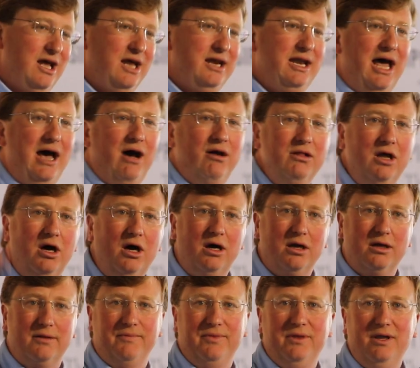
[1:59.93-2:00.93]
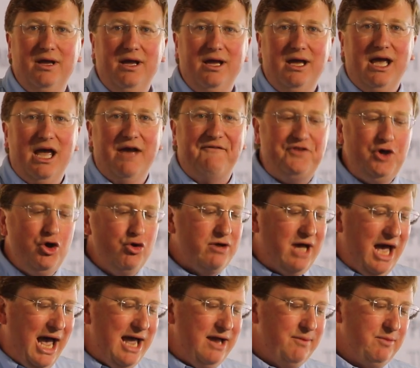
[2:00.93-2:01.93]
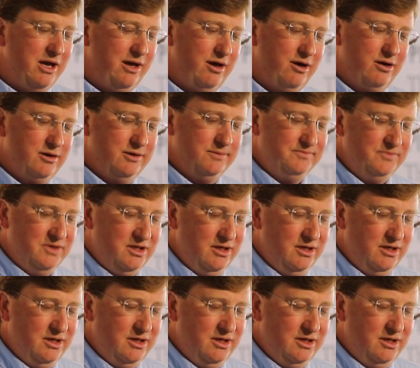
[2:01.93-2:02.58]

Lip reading: Now look, if you came here